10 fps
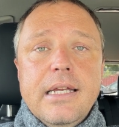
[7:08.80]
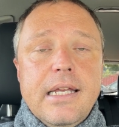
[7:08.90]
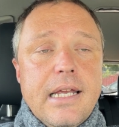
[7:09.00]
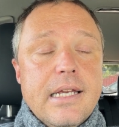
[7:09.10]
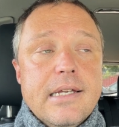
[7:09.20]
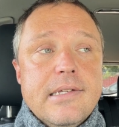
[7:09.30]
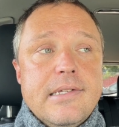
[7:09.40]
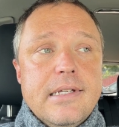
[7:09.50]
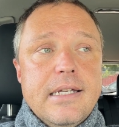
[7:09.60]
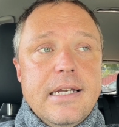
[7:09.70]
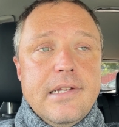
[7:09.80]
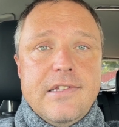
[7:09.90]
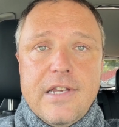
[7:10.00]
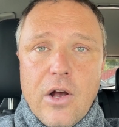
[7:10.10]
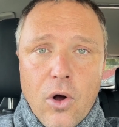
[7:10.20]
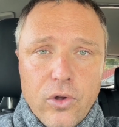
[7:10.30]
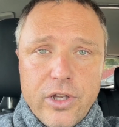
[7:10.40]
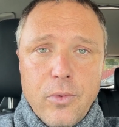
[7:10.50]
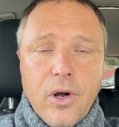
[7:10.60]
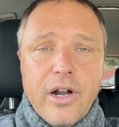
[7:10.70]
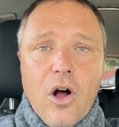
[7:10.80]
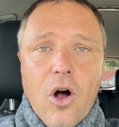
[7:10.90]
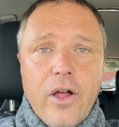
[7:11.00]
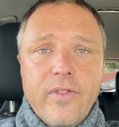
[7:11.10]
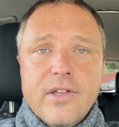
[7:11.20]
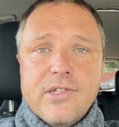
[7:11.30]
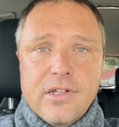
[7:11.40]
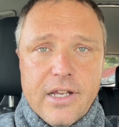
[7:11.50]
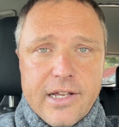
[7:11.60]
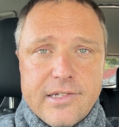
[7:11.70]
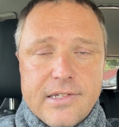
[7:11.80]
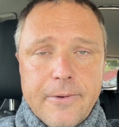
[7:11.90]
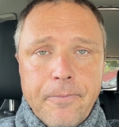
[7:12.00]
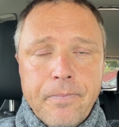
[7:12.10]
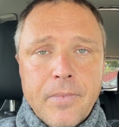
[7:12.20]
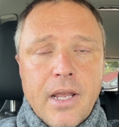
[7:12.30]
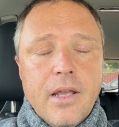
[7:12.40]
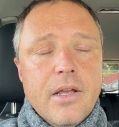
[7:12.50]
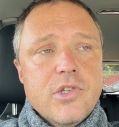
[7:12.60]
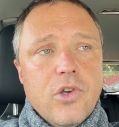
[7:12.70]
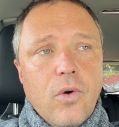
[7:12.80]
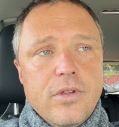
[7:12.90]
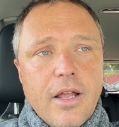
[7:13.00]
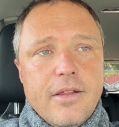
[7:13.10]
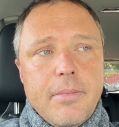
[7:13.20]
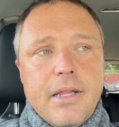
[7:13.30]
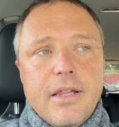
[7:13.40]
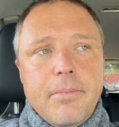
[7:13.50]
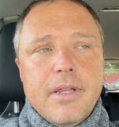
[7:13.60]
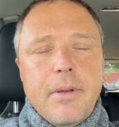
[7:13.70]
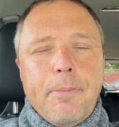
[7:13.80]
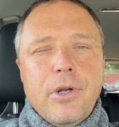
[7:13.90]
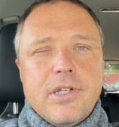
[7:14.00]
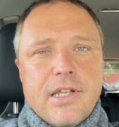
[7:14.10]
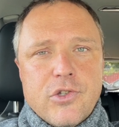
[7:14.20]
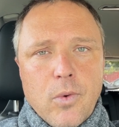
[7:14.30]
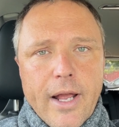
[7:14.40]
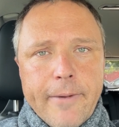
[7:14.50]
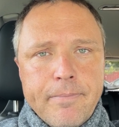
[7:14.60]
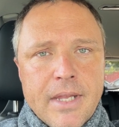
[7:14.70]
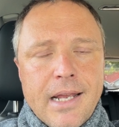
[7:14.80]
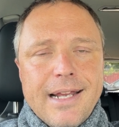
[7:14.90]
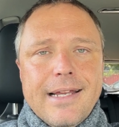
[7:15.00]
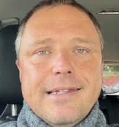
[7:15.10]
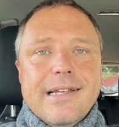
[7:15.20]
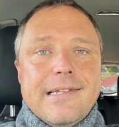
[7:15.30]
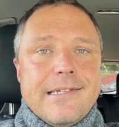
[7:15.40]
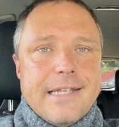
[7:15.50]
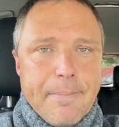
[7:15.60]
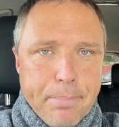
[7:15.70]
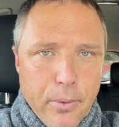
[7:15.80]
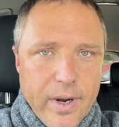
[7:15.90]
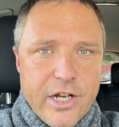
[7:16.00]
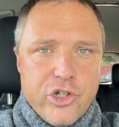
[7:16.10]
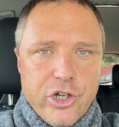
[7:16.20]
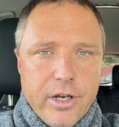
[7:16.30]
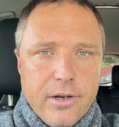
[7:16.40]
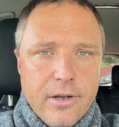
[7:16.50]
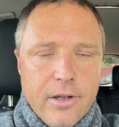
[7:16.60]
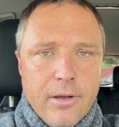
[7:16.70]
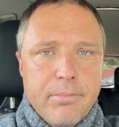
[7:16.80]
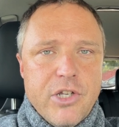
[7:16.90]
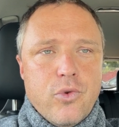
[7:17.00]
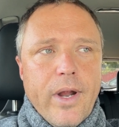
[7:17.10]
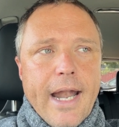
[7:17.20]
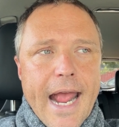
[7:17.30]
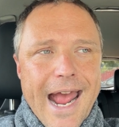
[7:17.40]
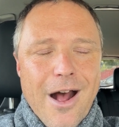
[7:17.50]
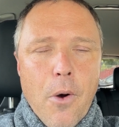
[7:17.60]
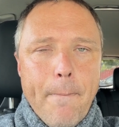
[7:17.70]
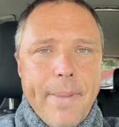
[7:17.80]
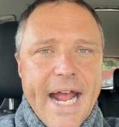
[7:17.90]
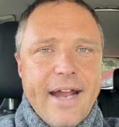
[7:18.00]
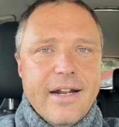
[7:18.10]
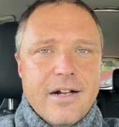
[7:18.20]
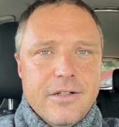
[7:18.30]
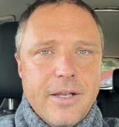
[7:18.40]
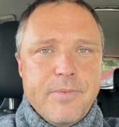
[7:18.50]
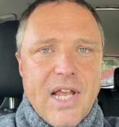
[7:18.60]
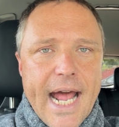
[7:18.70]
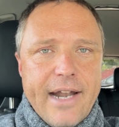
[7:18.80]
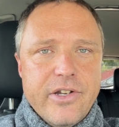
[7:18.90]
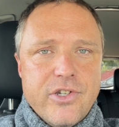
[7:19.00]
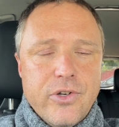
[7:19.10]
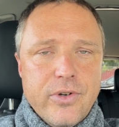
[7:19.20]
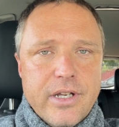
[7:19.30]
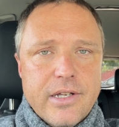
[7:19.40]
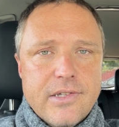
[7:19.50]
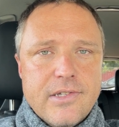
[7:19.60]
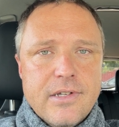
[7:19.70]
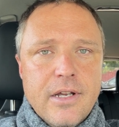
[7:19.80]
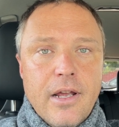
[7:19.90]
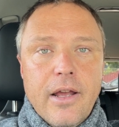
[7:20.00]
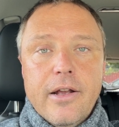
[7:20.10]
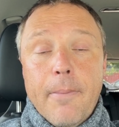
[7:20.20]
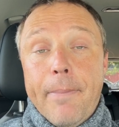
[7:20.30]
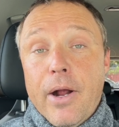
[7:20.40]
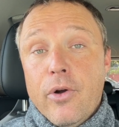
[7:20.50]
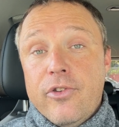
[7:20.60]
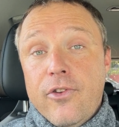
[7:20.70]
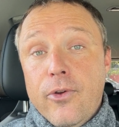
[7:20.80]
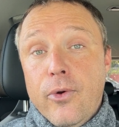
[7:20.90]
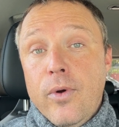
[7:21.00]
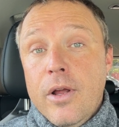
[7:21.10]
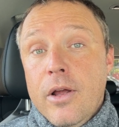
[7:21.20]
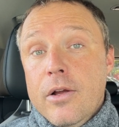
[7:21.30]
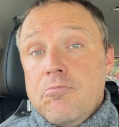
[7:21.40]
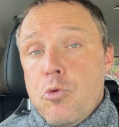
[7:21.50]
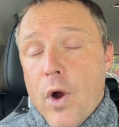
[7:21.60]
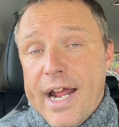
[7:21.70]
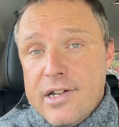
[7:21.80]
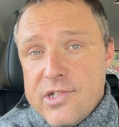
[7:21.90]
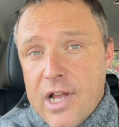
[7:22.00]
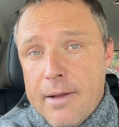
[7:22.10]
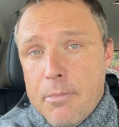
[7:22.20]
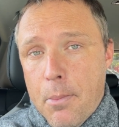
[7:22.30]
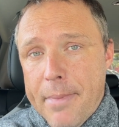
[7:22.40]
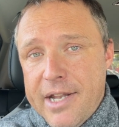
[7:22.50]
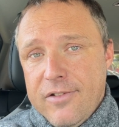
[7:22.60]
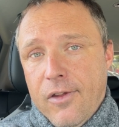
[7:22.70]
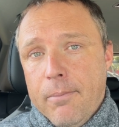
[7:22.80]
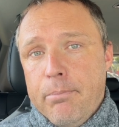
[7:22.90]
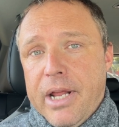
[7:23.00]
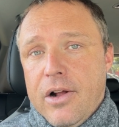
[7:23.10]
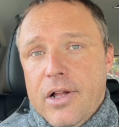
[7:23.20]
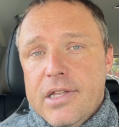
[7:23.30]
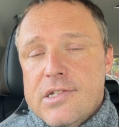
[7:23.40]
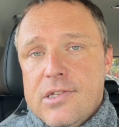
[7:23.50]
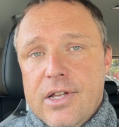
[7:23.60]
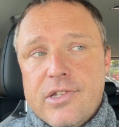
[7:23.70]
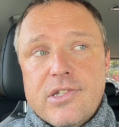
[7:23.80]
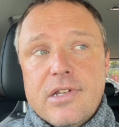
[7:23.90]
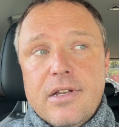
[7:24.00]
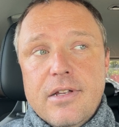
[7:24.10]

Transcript: is it's the only one on this list. So let me put it this way. The separation between how bad Eclipse Attitude is compared to Grand Design Momentum being on this list,